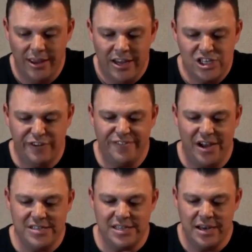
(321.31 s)
She
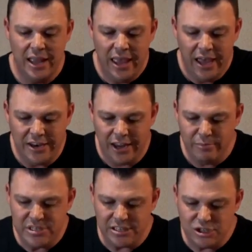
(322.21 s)
finds an
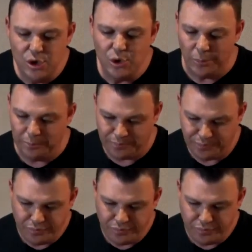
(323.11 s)
empty tomb.